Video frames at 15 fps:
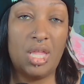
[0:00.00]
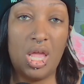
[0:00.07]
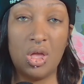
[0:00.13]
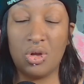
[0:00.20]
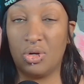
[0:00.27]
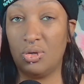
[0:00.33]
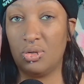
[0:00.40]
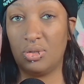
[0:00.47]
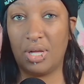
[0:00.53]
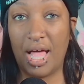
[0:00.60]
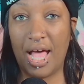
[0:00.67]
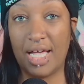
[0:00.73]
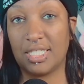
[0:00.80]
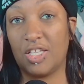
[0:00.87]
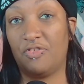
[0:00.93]
Google
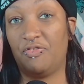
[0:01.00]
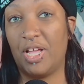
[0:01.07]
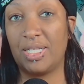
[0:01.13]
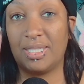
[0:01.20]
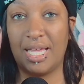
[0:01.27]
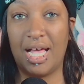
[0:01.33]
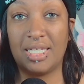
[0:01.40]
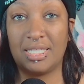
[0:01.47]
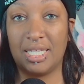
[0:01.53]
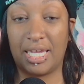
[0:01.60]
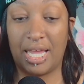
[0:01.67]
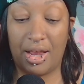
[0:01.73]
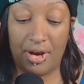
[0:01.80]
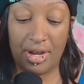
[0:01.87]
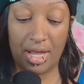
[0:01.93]
has this fantastic
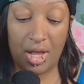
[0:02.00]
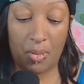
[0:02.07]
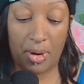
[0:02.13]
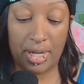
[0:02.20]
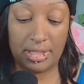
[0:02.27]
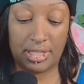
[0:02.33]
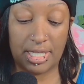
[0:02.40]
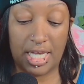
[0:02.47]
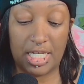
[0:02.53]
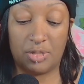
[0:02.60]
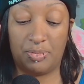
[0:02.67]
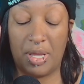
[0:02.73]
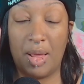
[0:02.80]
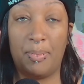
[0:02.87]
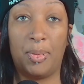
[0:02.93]
area where it says
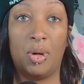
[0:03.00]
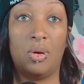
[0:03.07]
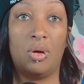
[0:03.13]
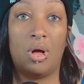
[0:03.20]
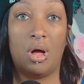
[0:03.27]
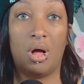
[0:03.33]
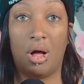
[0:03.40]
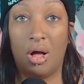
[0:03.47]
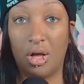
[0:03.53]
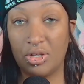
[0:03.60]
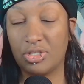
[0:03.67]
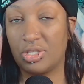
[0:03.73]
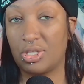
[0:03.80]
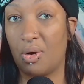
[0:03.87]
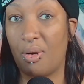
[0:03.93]
people
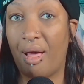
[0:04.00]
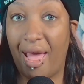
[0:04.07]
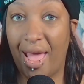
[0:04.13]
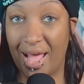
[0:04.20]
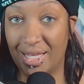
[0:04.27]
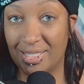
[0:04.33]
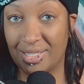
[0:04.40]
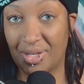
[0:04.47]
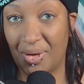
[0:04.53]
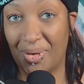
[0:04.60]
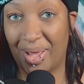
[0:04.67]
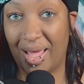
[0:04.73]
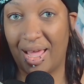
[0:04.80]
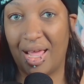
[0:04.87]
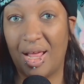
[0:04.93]
also ask.
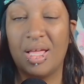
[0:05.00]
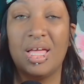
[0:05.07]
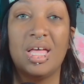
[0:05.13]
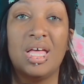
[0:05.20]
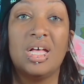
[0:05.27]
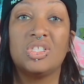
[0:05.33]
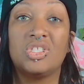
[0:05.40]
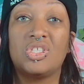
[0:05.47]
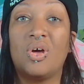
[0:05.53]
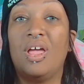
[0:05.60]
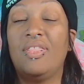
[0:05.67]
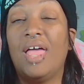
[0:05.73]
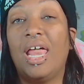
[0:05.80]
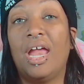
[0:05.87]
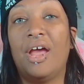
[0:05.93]
Okay. So
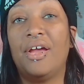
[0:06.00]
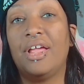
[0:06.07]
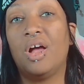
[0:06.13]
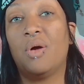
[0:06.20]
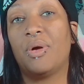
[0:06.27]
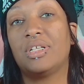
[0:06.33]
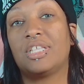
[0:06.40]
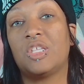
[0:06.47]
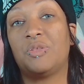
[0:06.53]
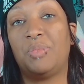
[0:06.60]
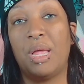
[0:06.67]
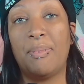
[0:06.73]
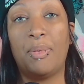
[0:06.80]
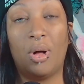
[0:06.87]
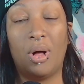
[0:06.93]
in that area it says
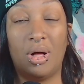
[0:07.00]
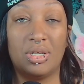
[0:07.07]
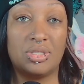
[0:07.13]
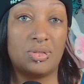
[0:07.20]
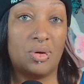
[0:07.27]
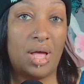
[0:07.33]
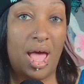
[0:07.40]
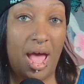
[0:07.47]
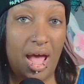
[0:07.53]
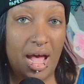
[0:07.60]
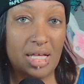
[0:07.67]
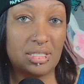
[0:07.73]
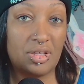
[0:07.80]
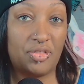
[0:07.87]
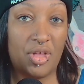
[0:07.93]
people also
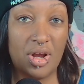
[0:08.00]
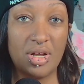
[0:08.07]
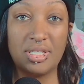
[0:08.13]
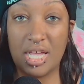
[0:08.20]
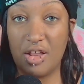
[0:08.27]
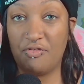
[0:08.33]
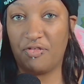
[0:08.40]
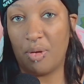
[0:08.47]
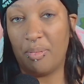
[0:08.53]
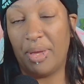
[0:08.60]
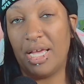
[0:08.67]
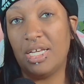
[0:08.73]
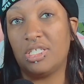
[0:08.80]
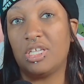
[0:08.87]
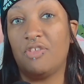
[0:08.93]
ask, there's
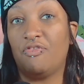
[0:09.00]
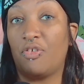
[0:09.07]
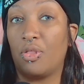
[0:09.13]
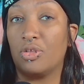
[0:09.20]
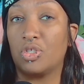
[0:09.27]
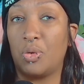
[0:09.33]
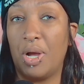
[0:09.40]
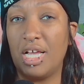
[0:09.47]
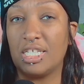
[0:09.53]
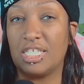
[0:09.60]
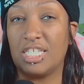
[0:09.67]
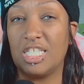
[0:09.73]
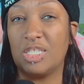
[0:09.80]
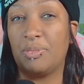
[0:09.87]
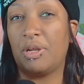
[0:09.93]
information for those
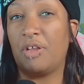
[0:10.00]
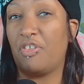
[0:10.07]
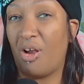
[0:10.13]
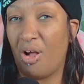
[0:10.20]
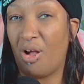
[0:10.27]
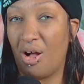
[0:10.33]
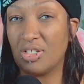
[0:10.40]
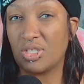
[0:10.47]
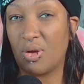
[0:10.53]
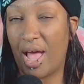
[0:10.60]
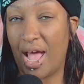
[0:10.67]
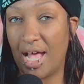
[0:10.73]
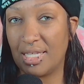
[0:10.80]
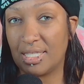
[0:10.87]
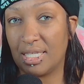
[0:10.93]
questions, but if they're also
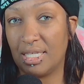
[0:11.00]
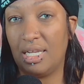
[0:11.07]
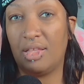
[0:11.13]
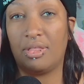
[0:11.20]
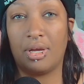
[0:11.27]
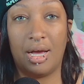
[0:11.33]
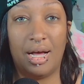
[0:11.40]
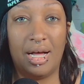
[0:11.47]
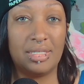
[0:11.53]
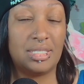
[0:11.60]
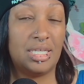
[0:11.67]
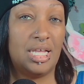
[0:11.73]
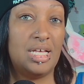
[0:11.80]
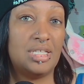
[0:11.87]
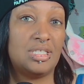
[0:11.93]
asking it, the
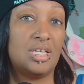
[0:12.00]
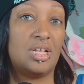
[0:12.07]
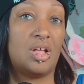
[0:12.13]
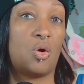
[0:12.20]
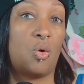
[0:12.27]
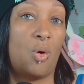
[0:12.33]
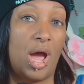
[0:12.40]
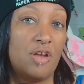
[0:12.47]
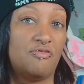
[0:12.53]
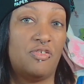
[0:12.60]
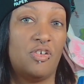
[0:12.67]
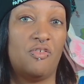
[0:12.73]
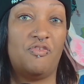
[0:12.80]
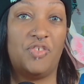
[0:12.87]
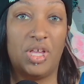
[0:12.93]
content isn't quite
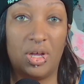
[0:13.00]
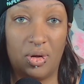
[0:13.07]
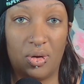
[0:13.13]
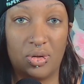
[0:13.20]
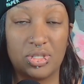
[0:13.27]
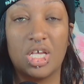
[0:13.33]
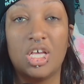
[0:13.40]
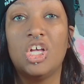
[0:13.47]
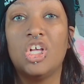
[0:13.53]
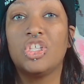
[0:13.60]
fulfilled.